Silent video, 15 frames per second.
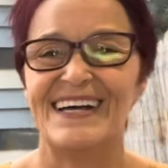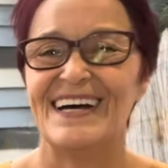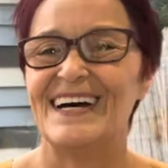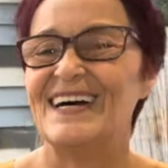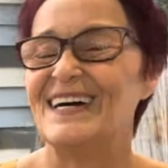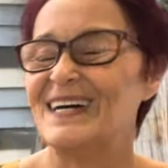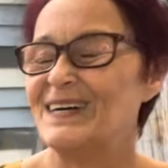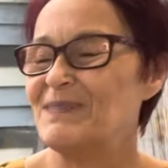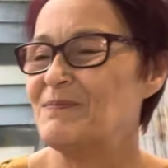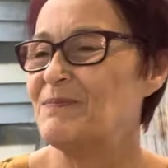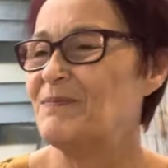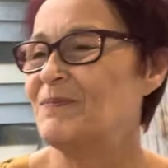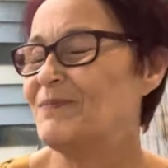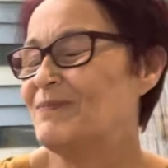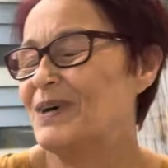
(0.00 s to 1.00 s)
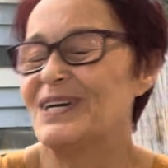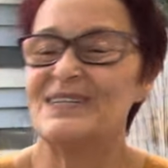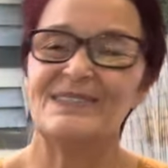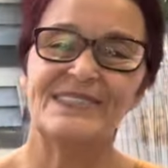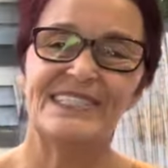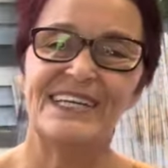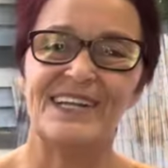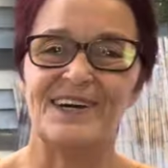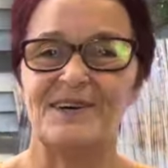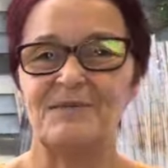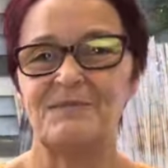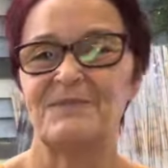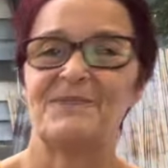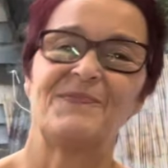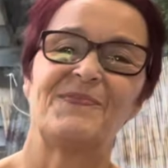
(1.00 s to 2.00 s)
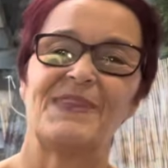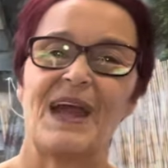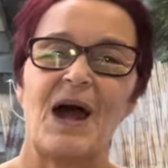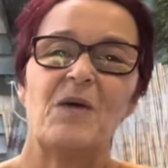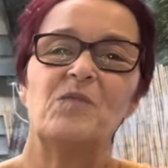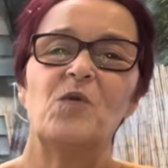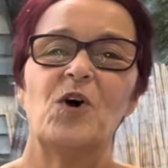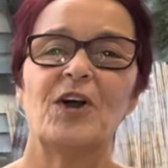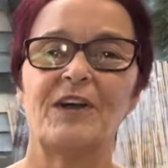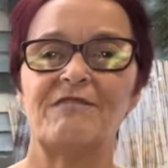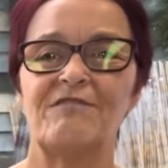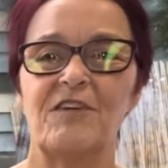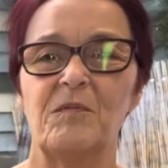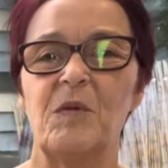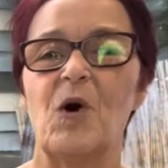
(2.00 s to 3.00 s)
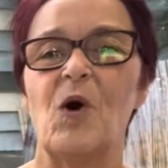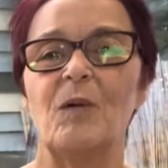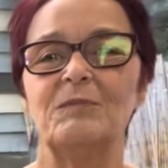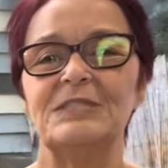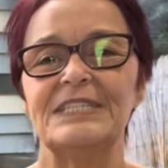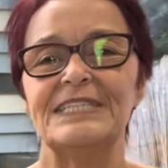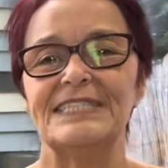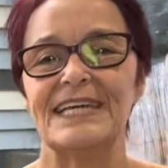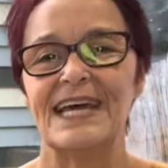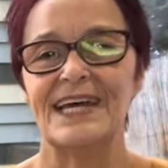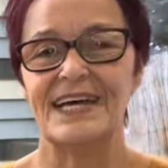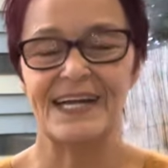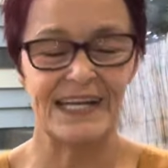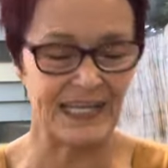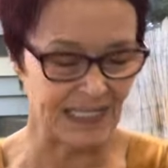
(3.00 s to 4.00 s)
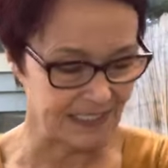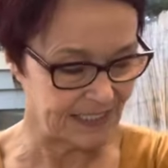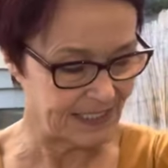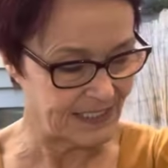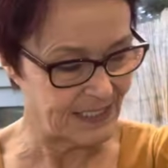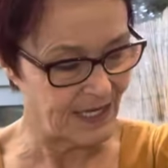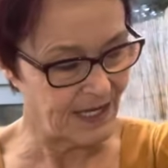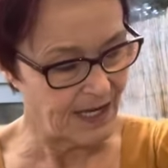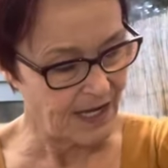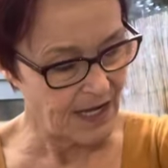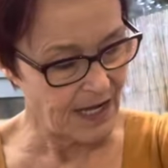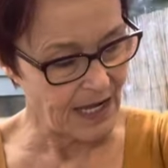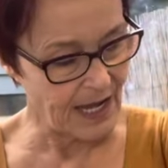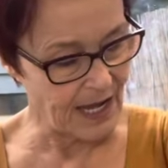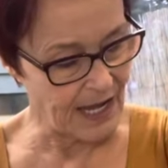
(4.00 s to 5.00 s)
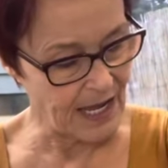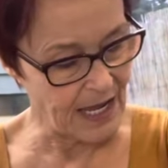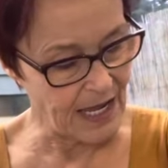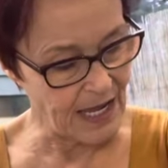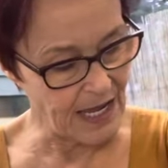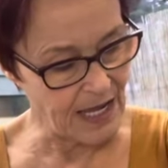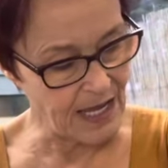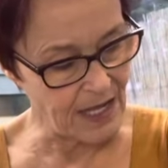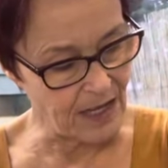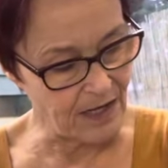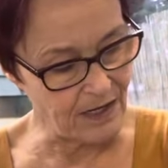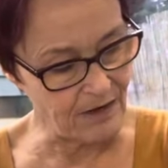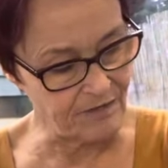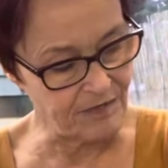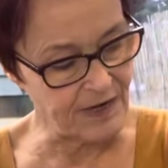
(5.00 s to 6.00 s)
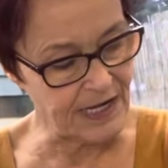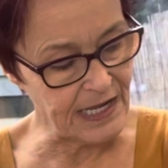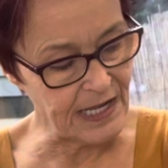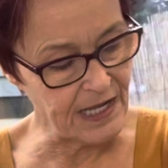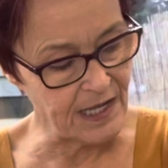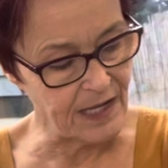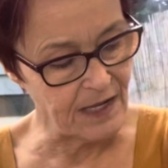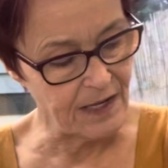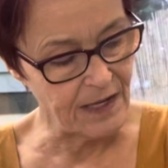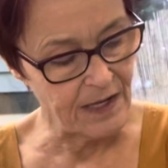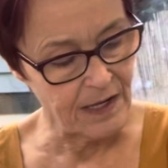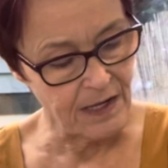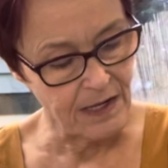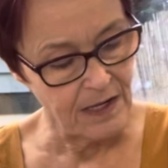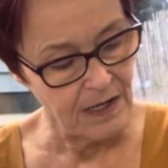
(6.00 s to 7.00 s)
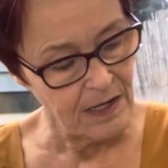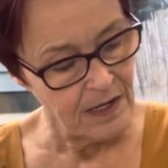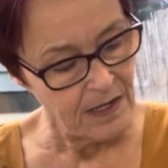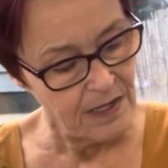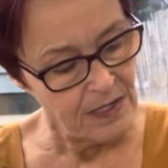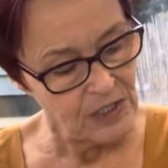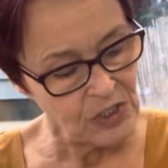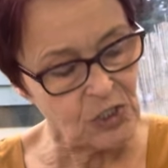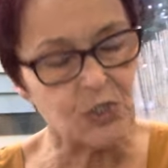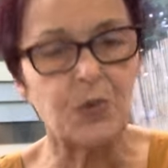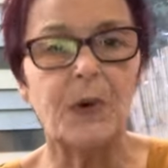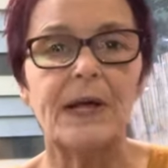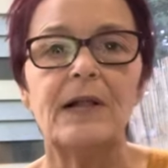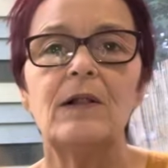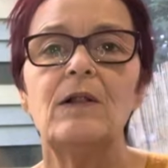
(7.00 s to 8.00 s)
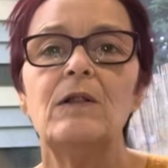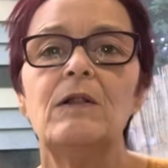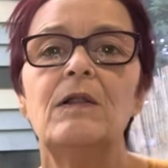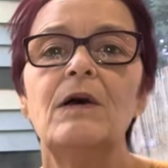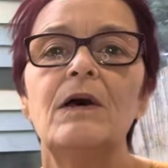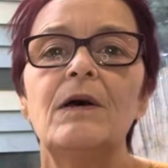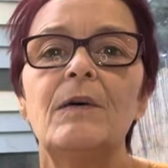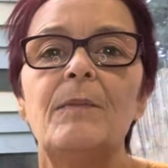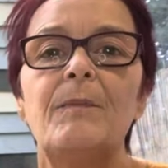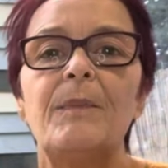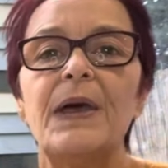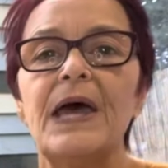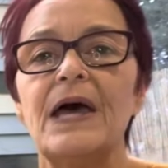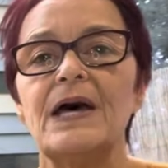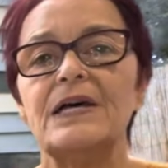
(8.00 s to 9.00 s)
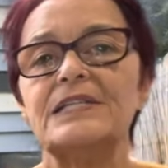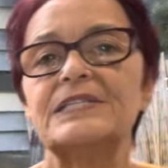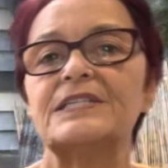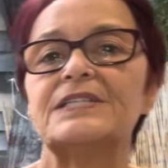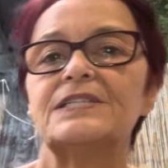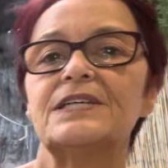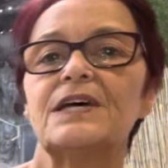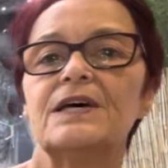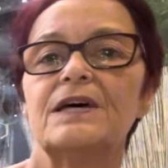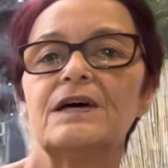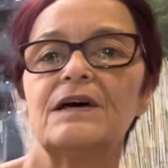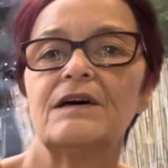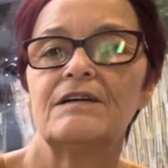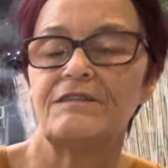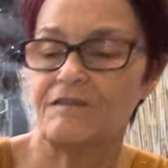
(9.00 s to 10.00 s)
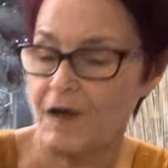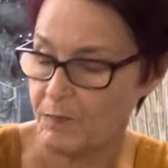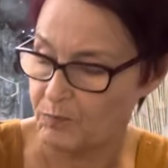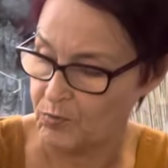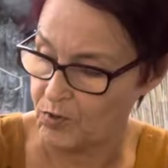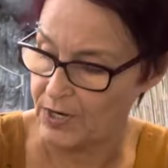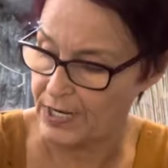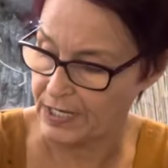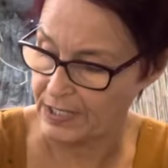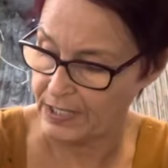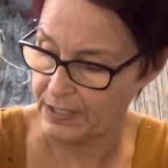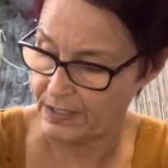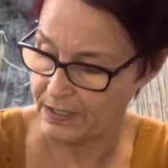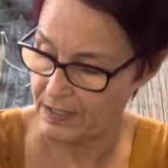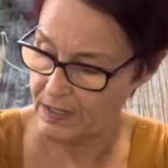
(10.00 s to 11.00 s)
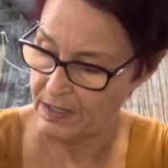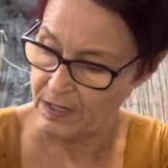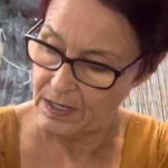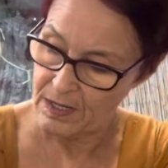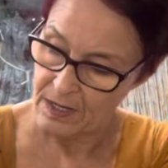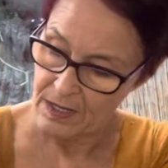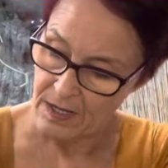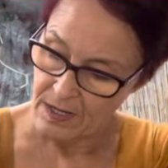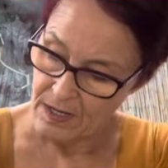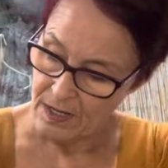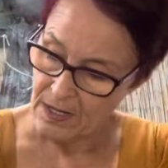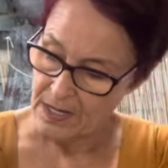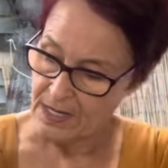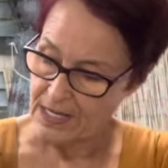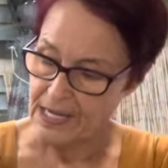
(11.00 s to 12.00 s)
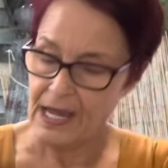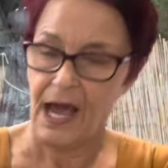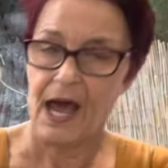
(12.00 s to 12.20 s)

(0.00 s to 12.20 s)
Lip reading: But you know, I'm working from home today and it's a lovely twill based fabric. It